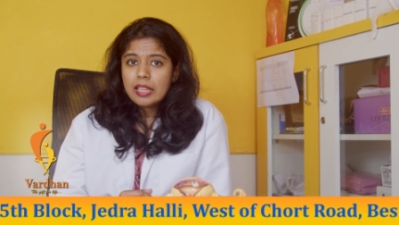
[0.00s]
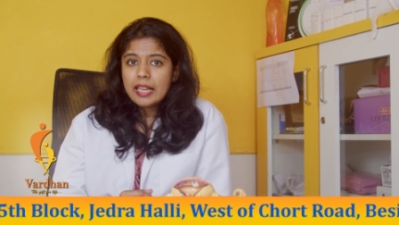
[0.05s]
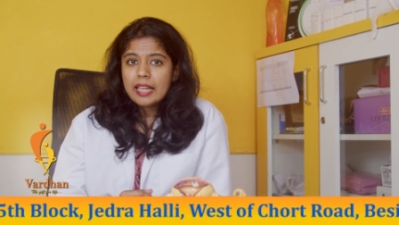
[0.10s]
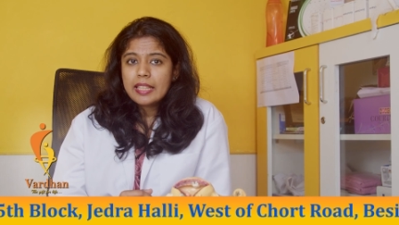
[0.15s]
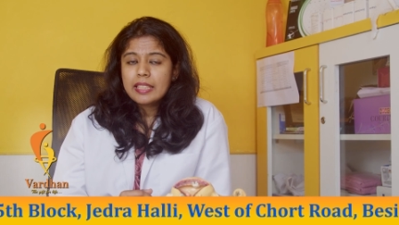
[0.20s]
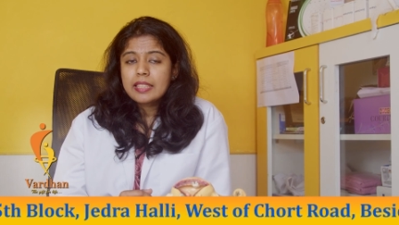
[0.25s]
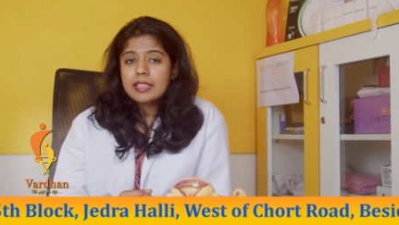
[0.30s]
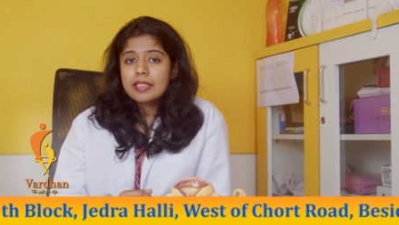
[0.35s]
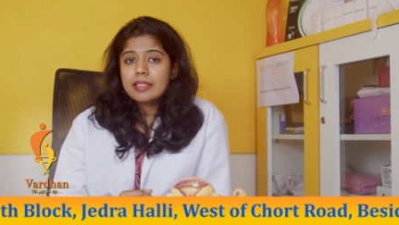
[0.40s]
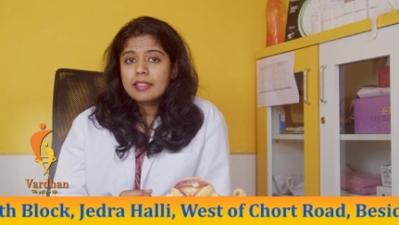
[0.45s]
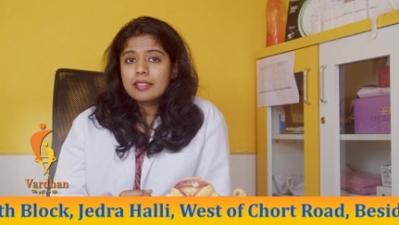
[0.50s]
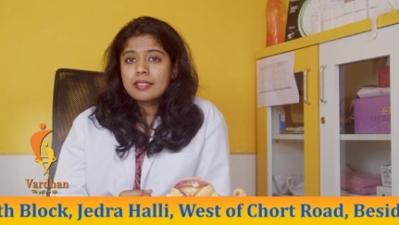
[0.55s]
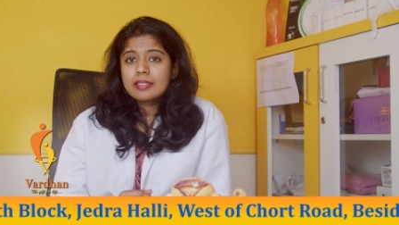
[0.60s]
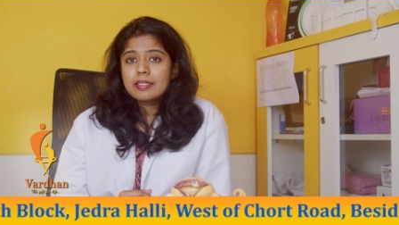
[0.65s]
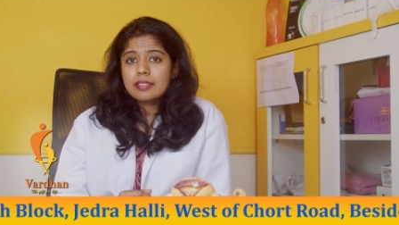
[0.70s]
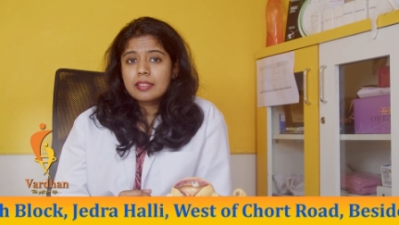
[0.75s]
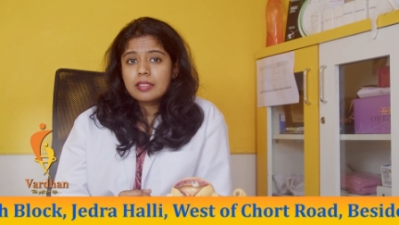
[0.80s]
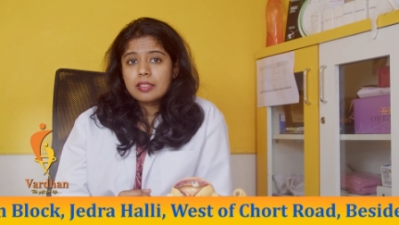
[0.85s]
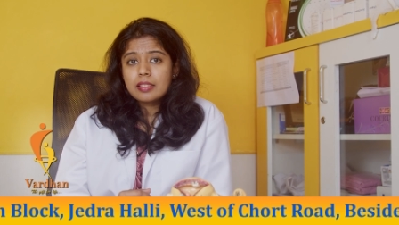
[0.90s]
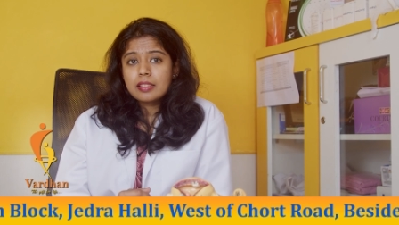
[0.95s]
And in
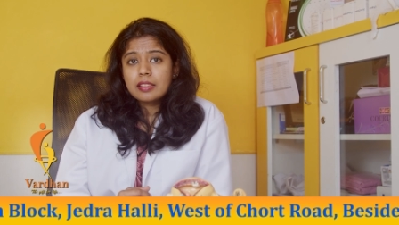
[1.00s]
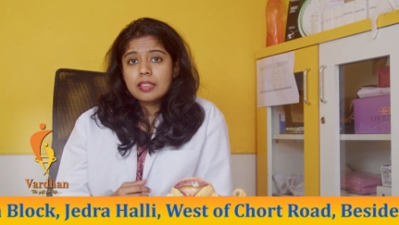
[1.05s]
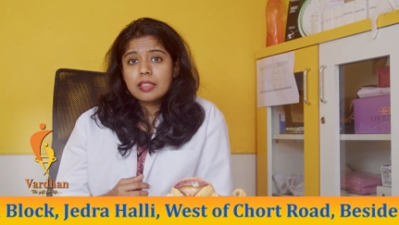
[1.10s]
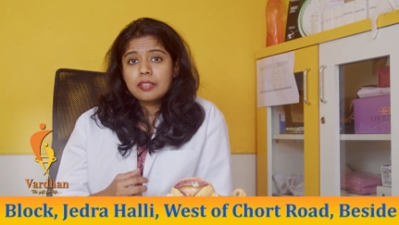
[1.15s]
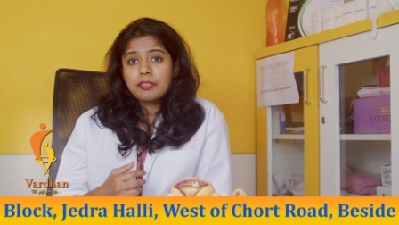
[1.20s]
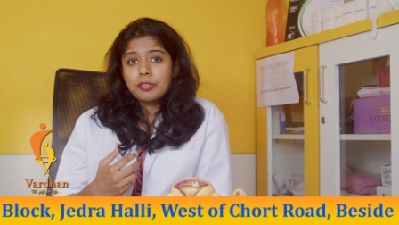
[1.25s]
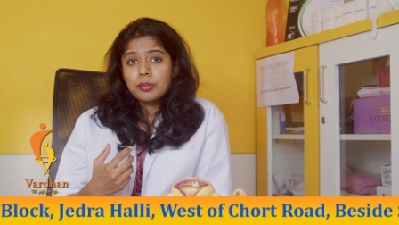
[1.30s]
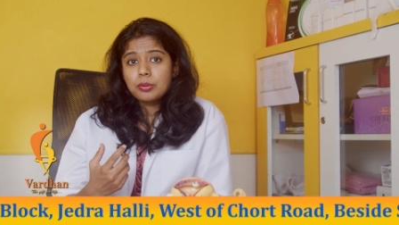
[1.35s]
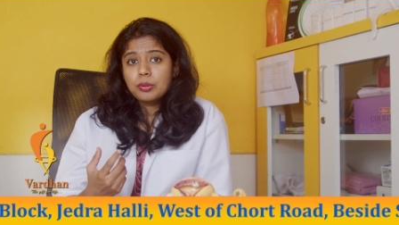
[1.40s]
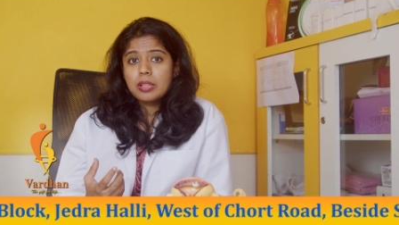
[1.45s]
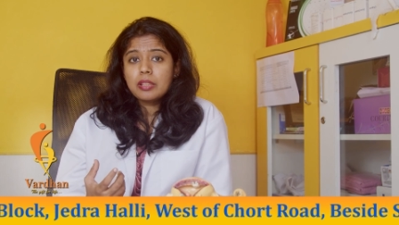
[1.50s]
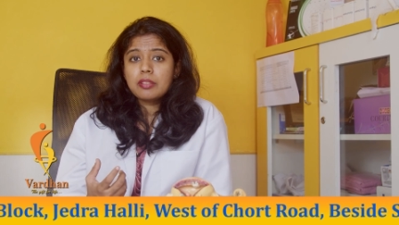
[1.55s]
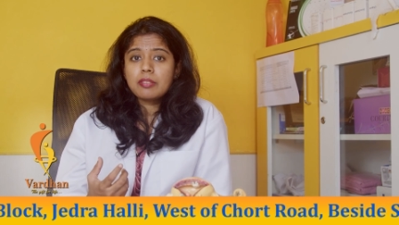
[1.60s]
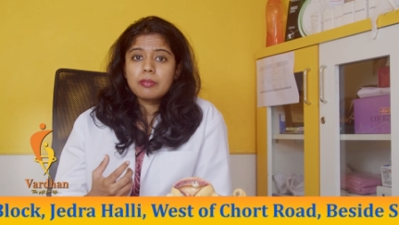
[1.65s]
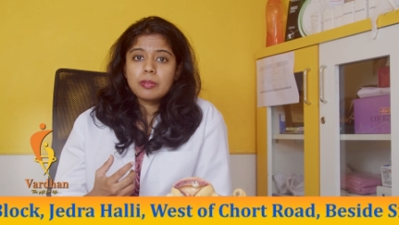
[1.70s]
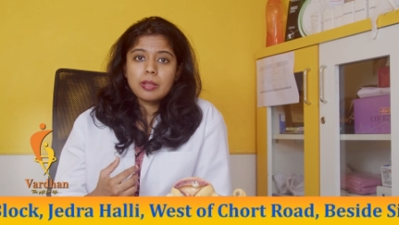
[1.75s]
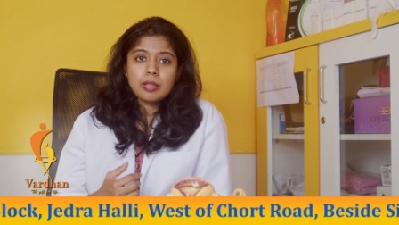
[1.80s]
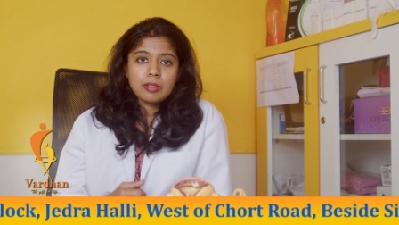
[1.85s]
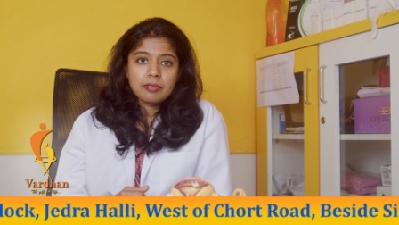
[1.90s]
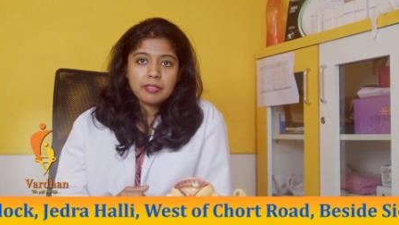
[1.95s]
case if you are
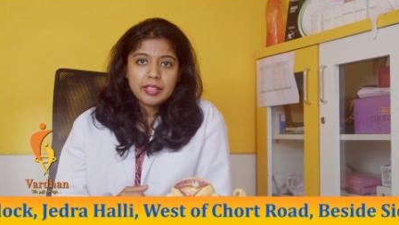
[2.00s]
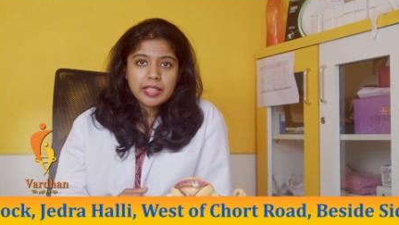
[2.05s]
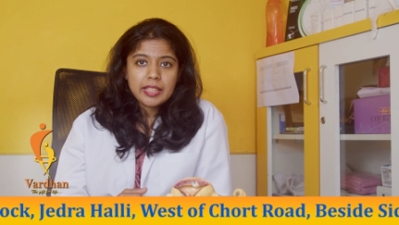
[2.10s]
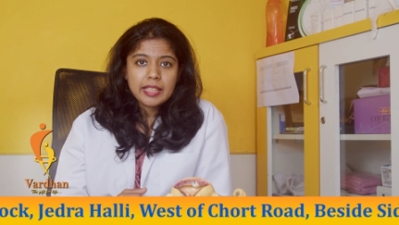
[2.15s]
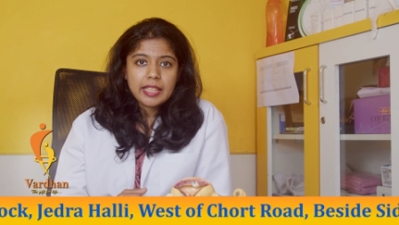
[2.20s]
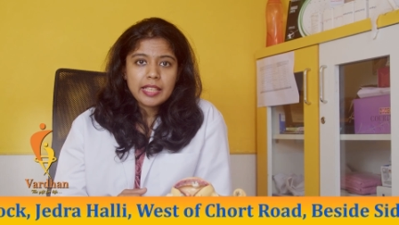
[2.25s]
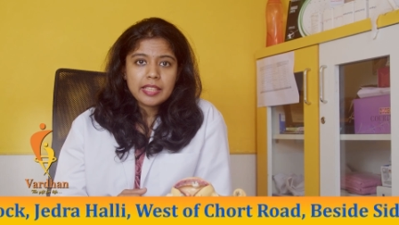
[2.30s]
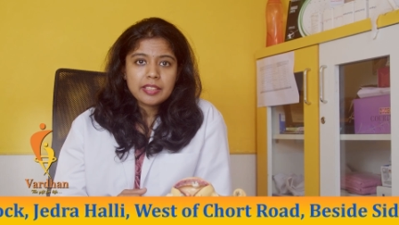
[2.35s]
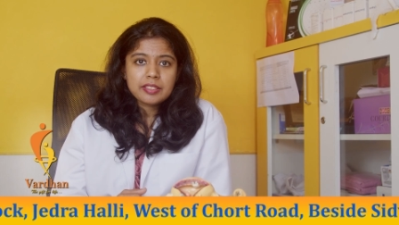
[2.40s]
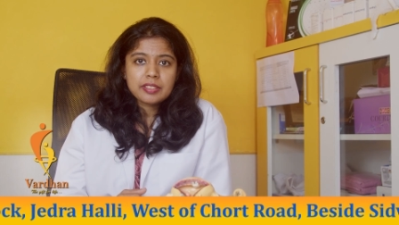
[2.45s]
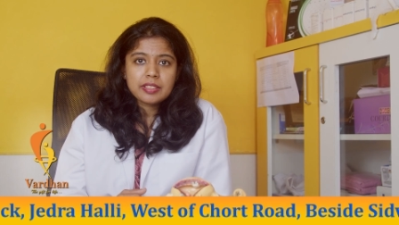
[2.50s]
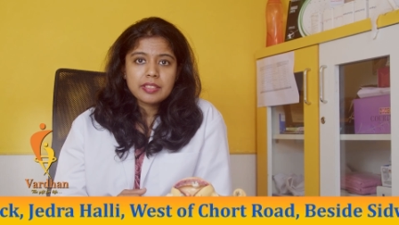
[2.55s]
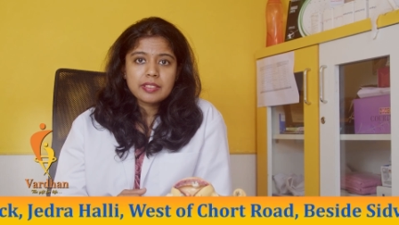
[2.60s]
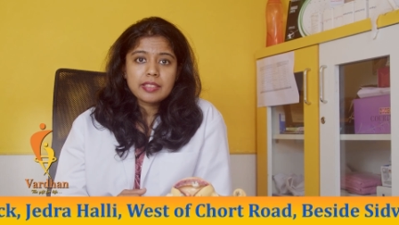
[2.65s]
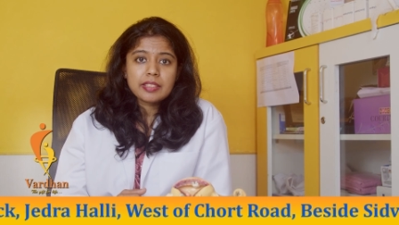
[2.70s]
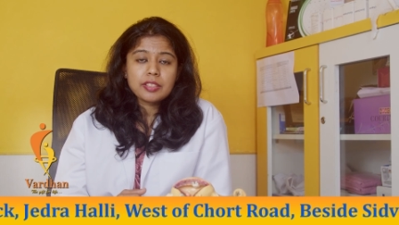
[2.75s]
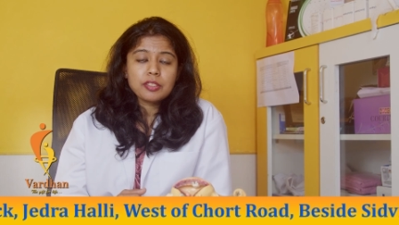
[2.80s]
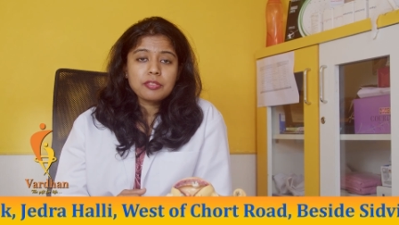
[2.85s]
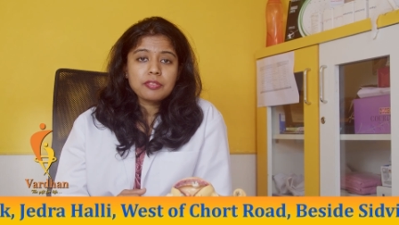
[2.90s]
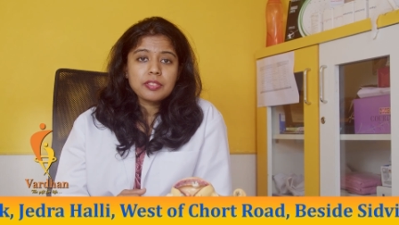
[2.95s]
very anxious
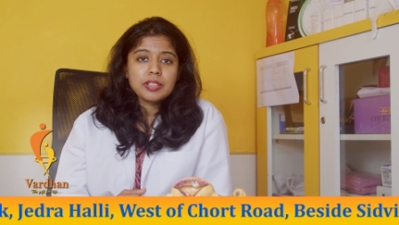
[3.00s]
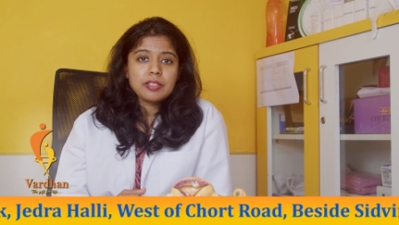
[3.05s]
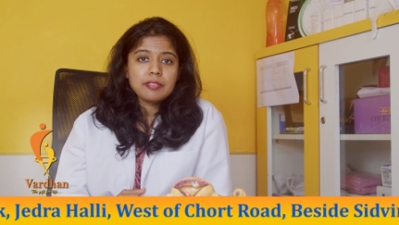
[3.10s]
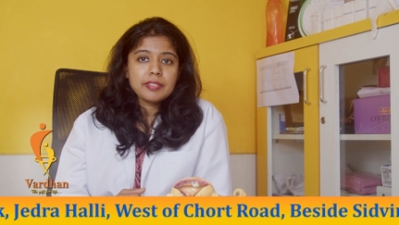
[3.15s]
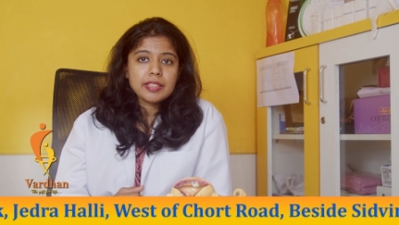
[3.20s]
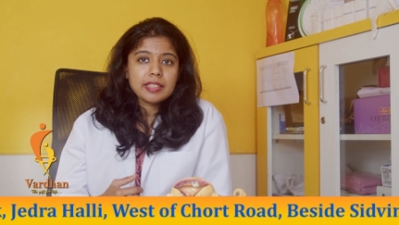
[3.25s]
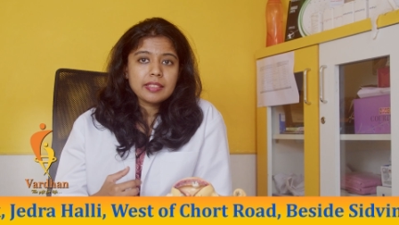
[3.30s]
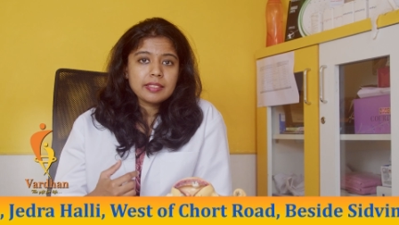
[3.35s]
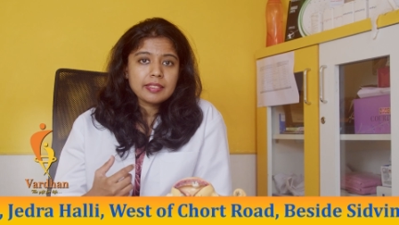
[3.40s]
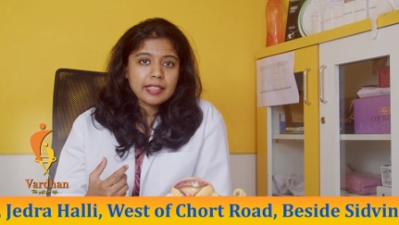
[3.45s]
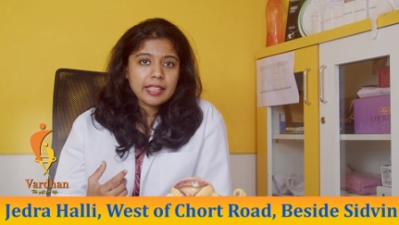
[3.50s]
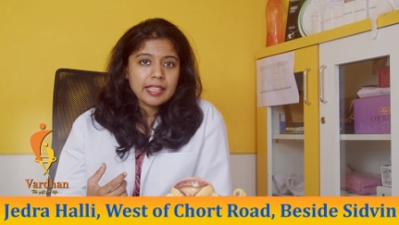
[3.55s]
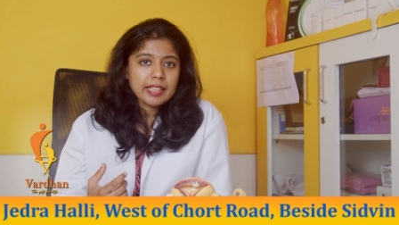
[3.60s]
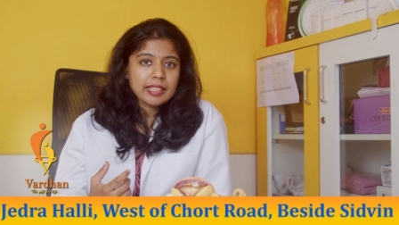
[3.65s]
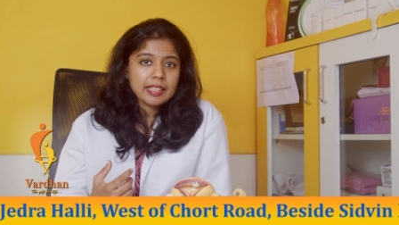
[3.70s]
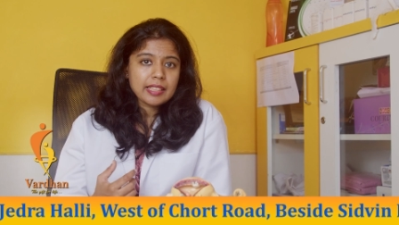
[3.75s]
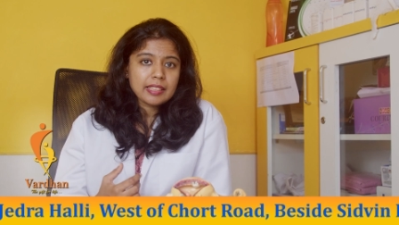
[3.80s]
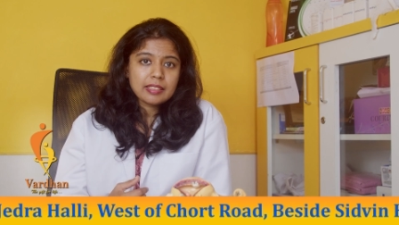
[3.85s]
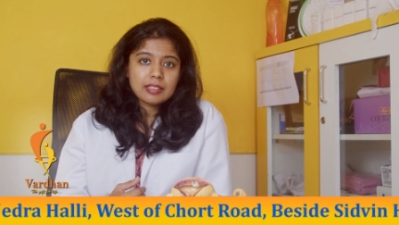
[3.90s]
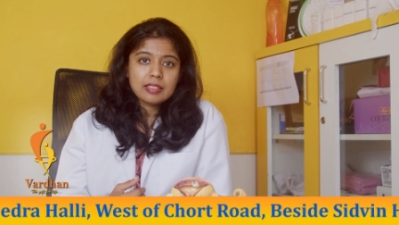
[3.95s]
and you feel very
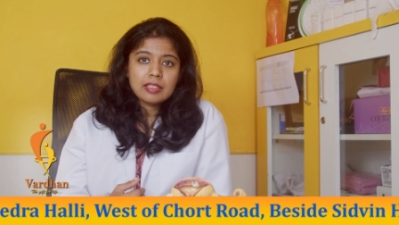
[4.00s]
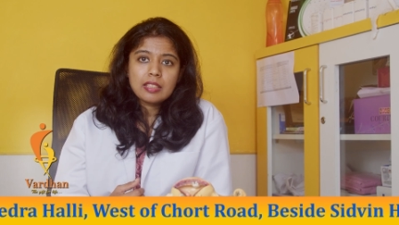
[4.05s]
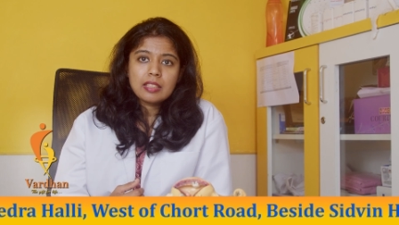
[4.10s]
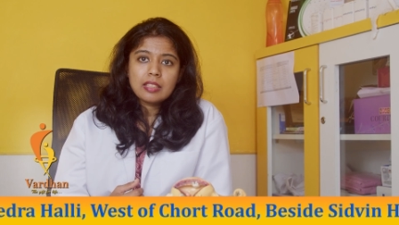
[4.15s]
scared and